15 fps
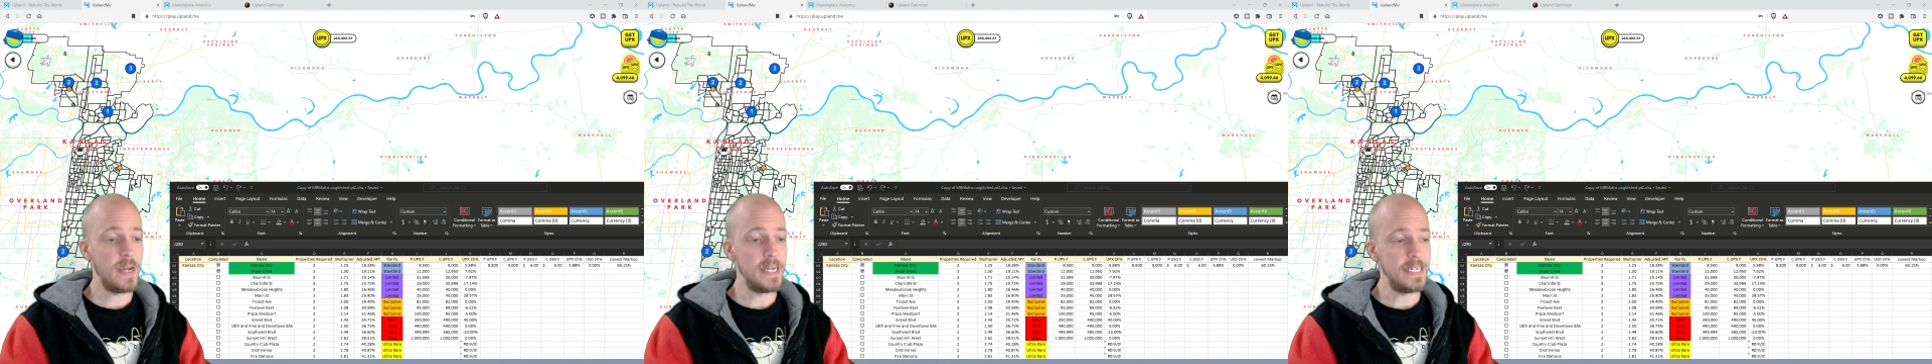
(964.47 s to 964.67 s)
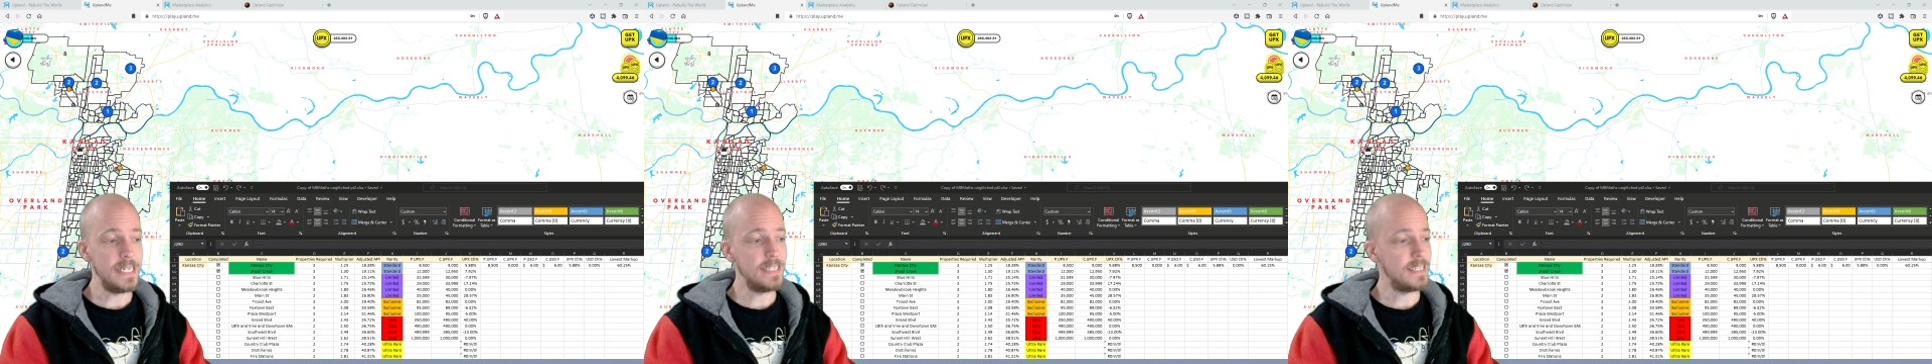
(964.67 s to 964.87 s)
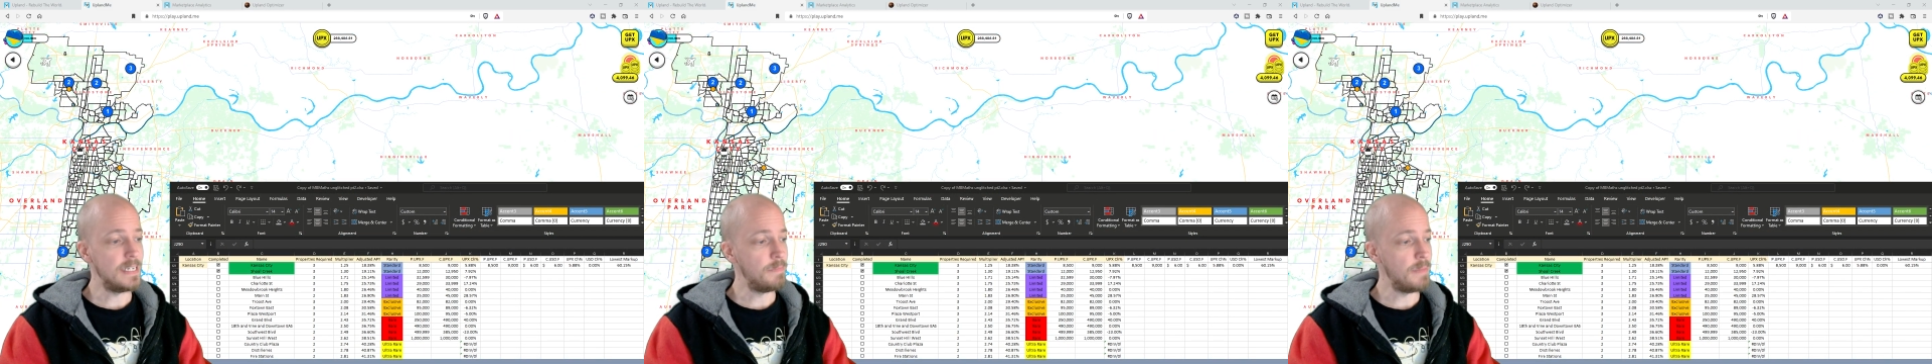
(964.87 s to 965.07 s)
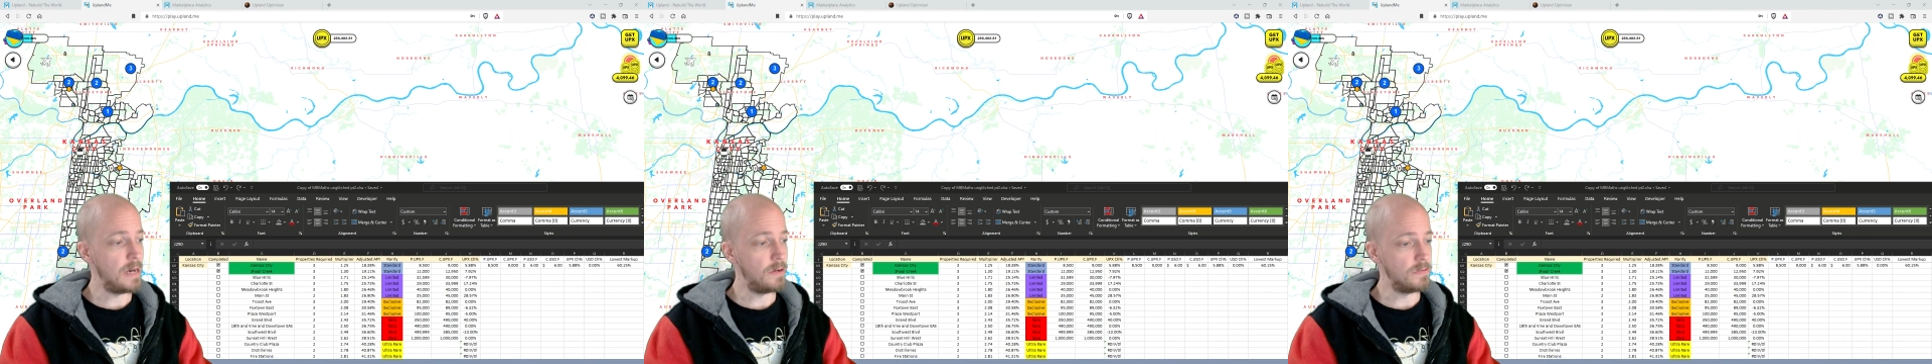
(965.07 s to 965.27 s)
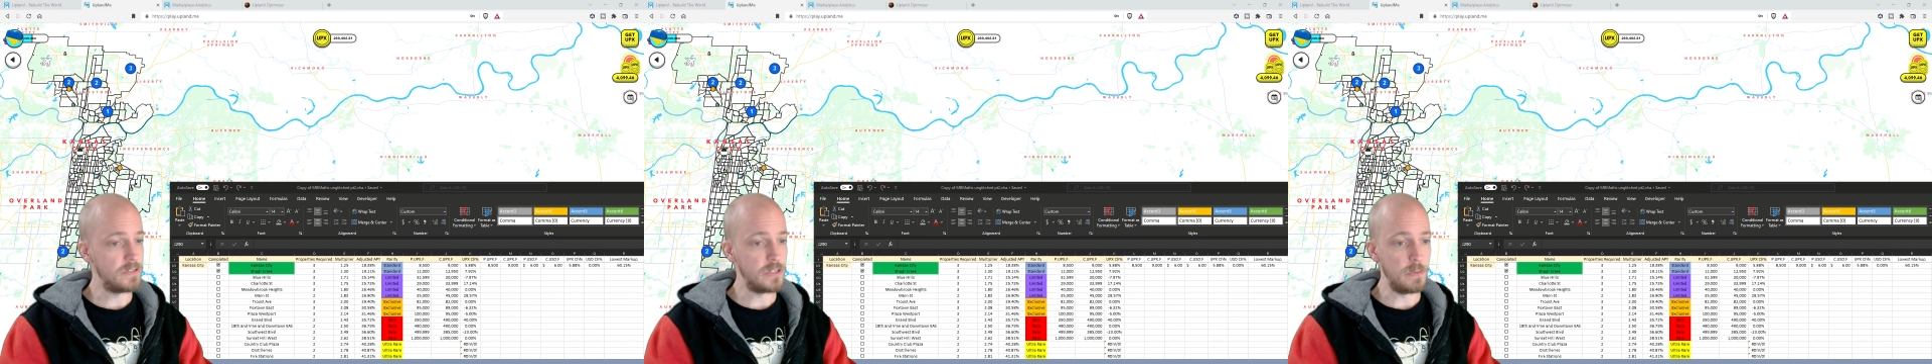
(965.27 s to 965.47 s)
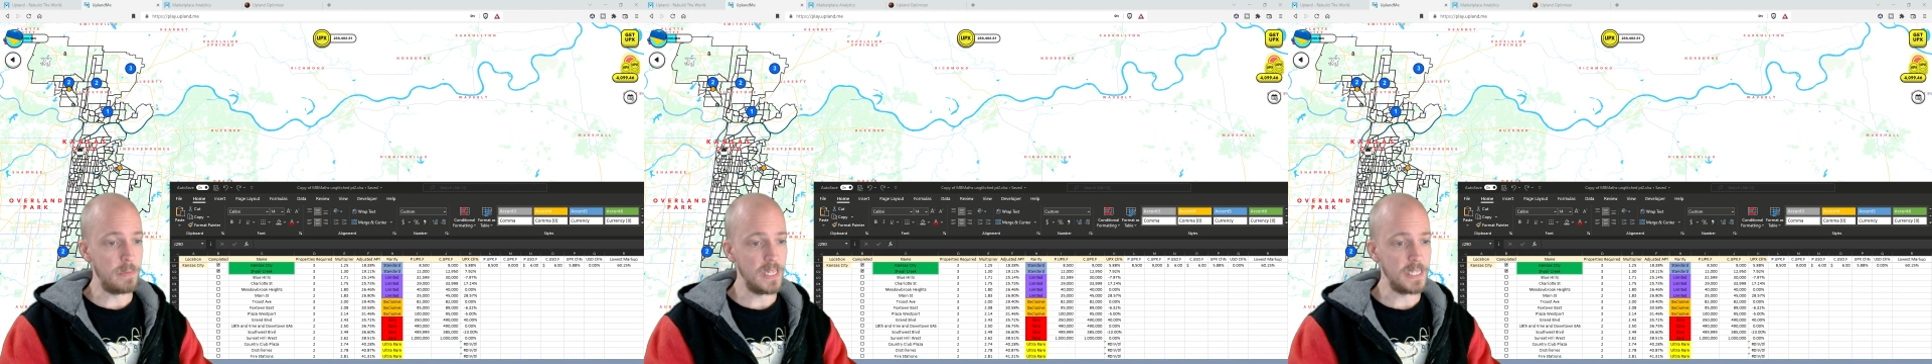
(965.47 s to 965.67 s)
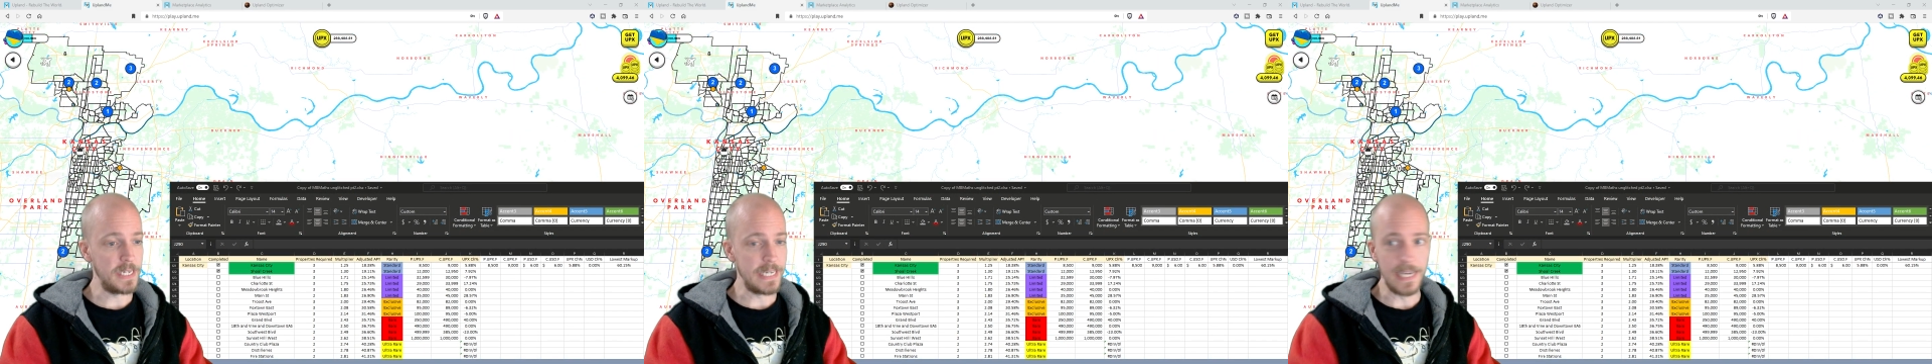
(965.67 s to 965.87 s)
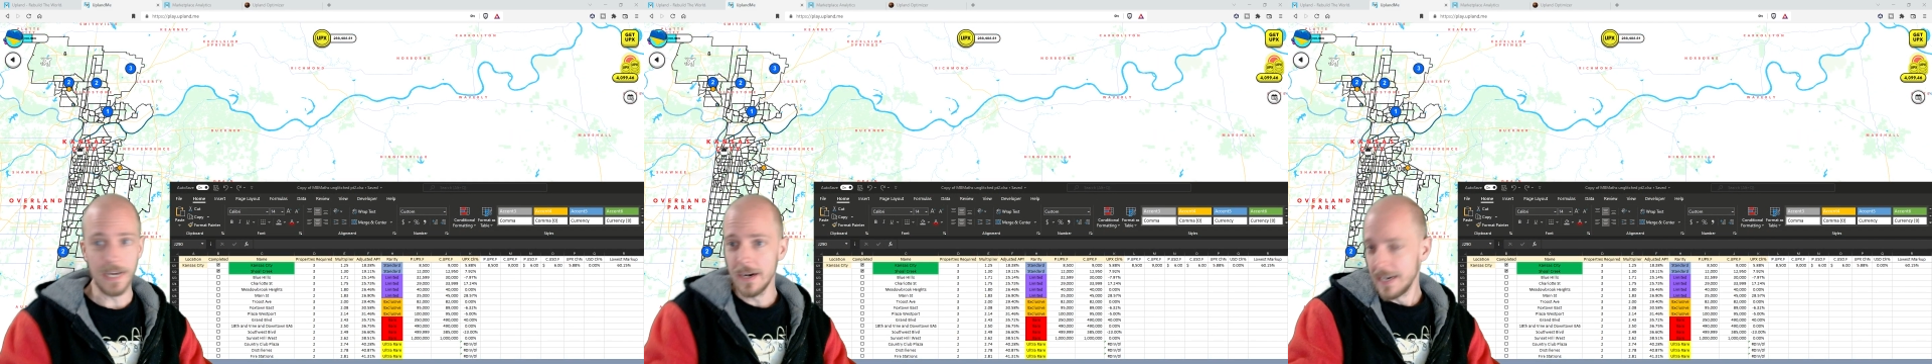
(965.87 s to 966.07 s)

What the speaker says: decent amount of stability here.